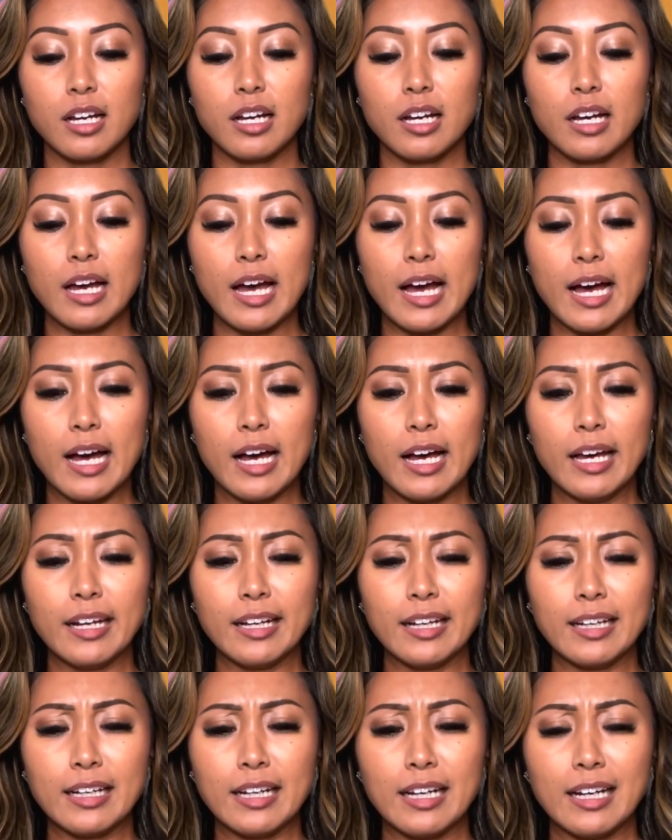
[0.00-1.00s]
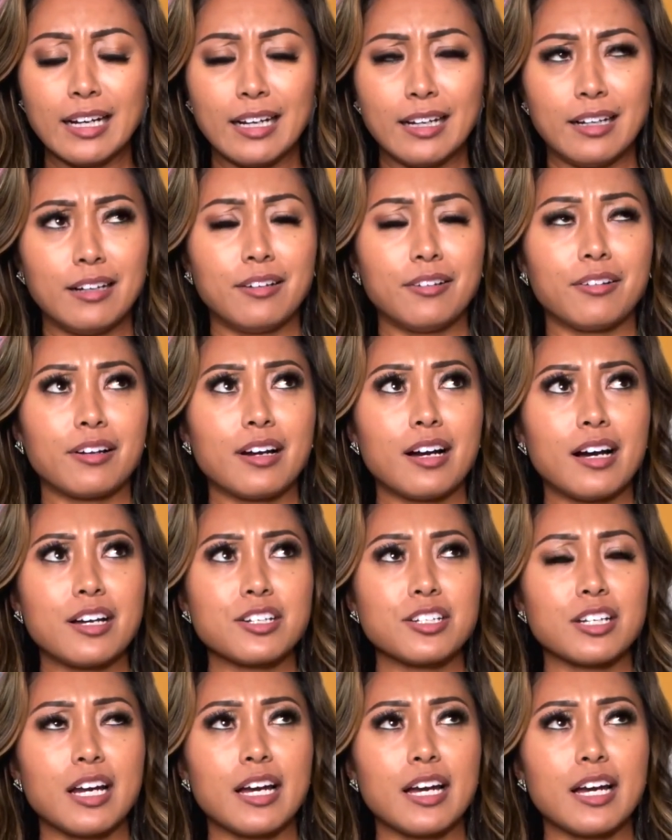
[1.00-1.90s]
had, oh gosh,